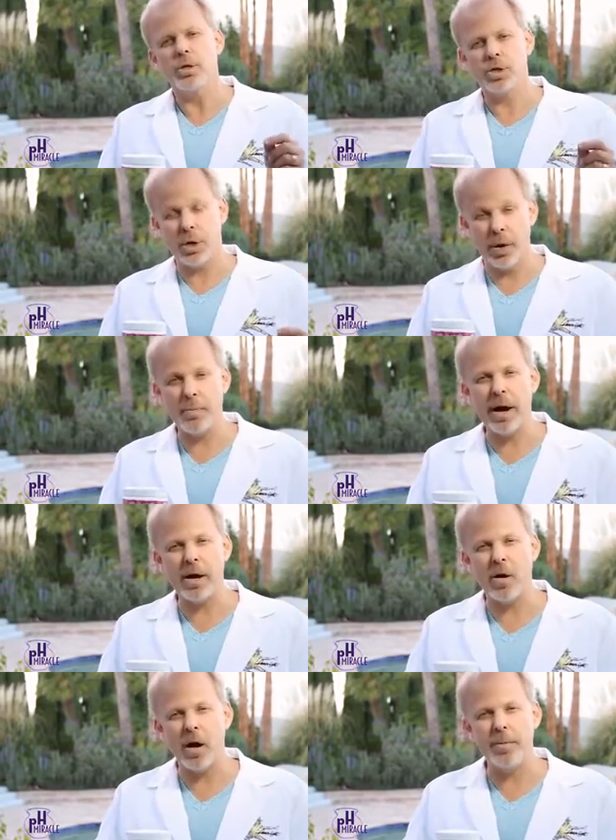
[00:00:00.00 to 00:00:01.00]
sodium
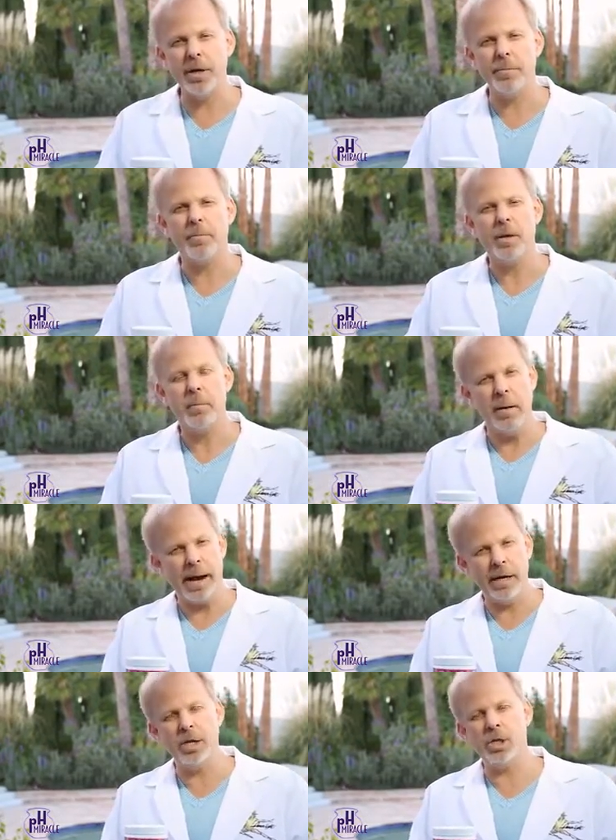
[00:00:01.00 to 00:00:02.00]
bicarbonate,
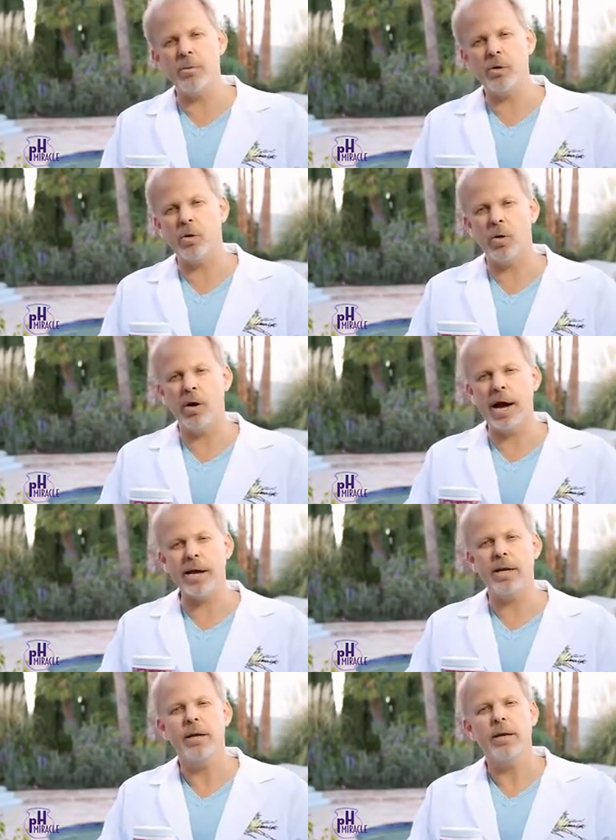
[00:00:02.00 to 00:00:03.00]
magnesium
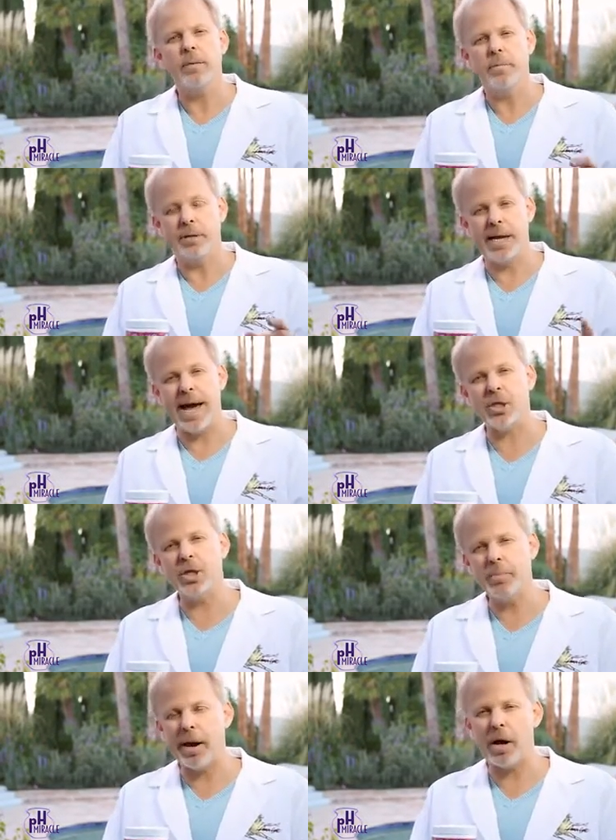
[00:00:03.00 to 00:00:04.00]
chloride,
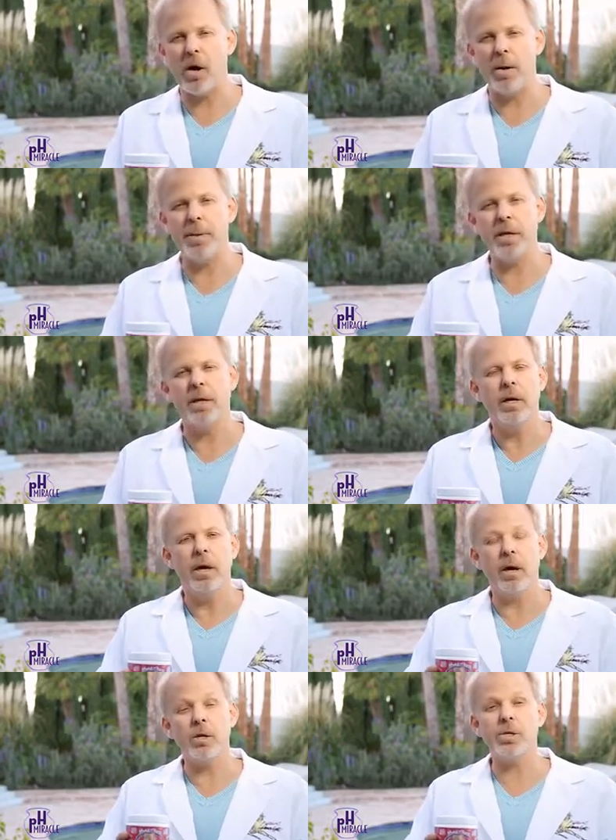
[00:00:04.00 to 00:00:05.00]
potassium bicarbonate,
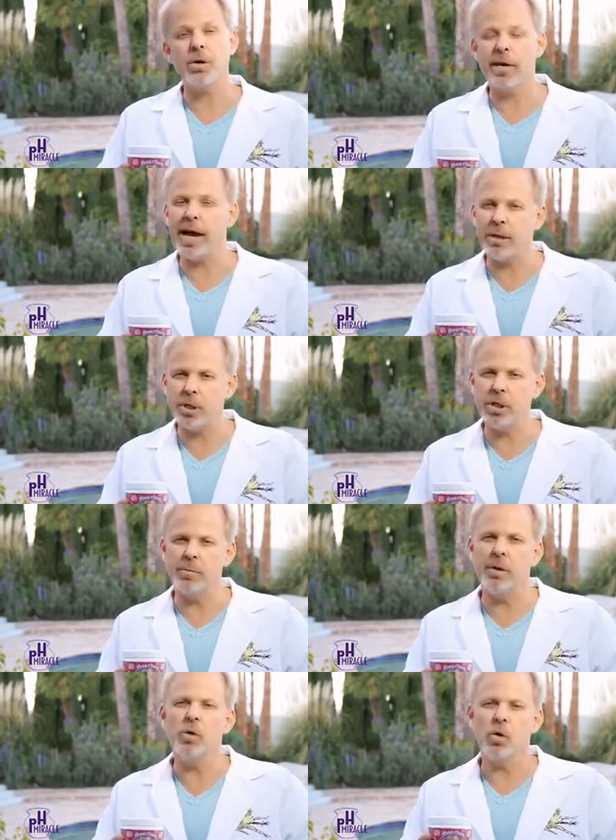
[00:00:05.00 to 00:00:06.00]
and also
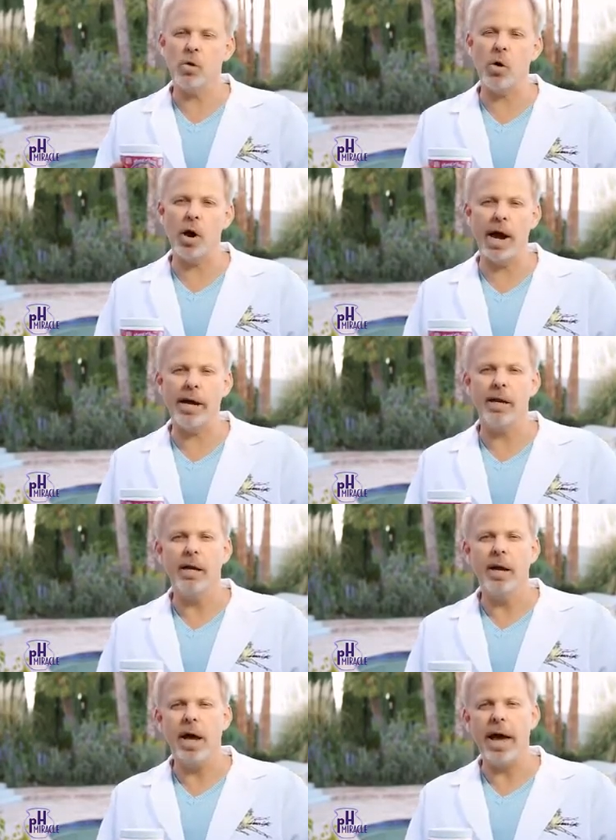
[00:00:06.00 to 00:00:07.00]
calcium chloride
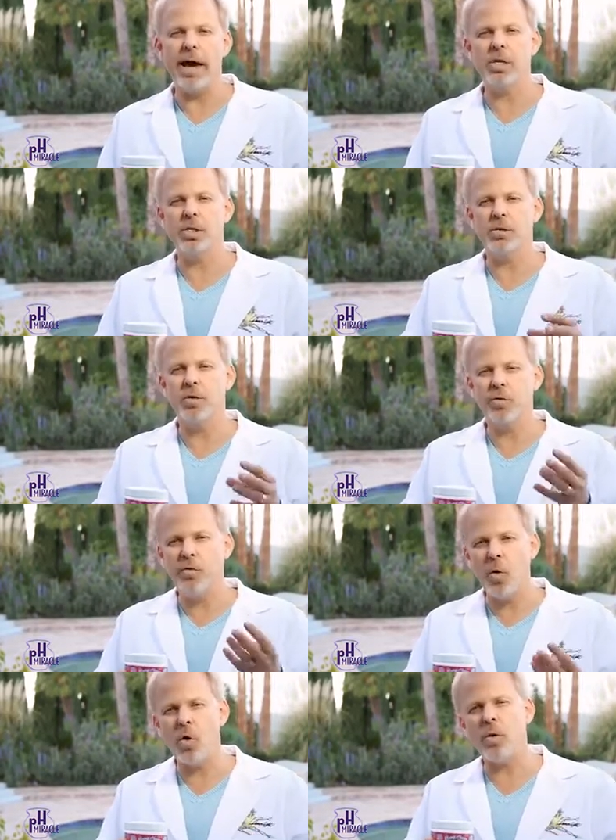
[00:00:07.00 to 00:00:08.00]
as
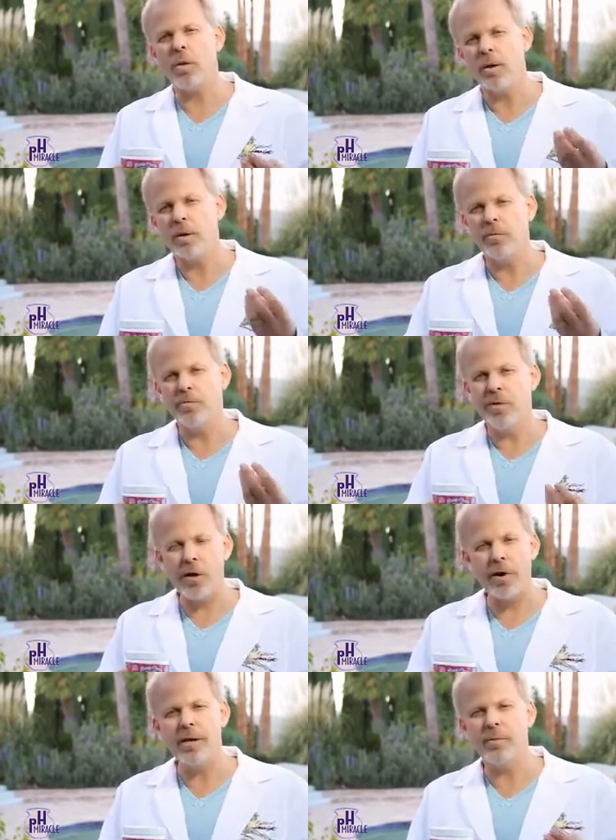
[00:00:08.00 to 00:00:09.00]
four
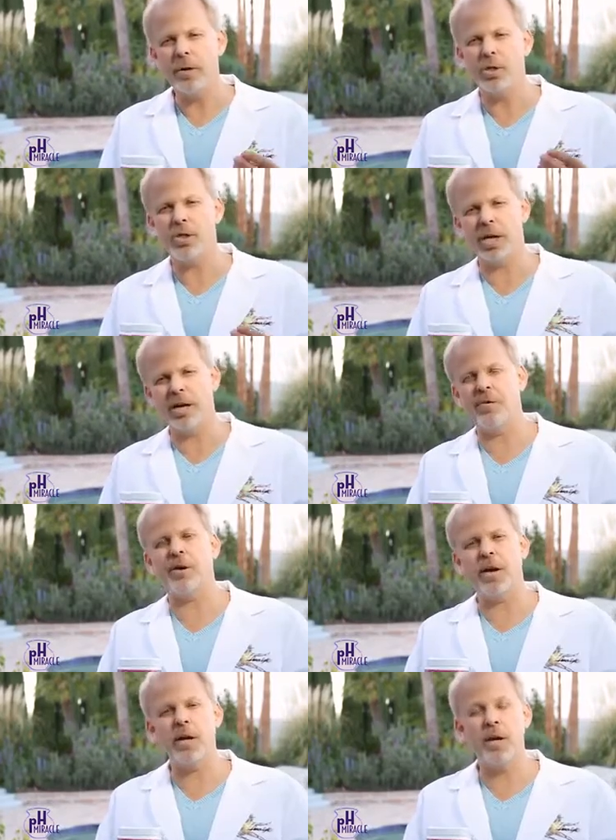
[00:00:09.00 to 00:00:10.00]
very
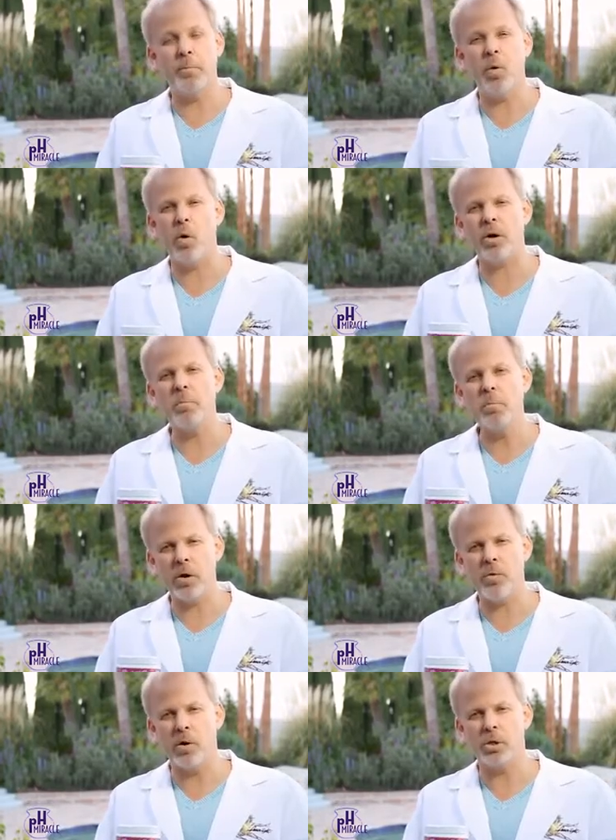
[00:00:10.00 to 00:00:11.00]
significant important
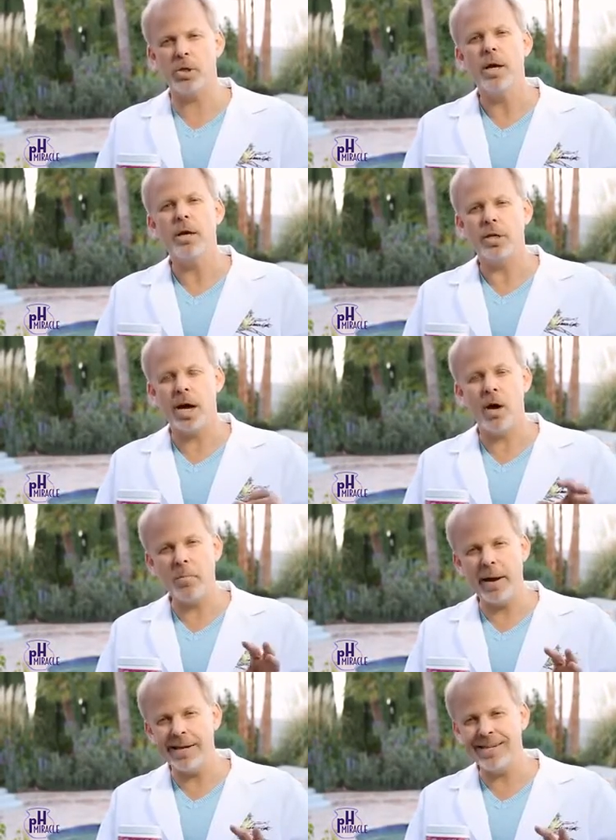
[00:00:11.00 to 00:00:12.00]
minerals to
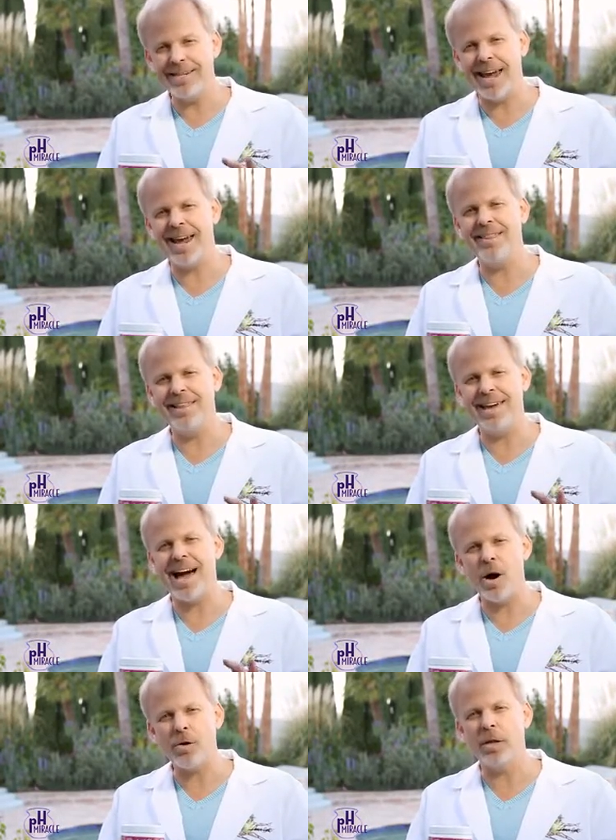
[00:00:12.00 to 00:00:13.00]
help maintain
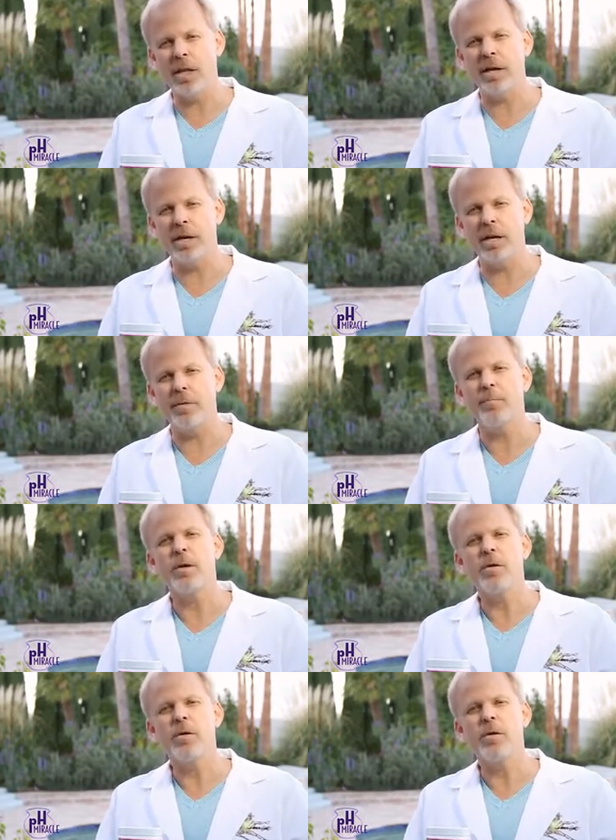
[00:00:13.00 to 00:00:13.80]
the alkalinity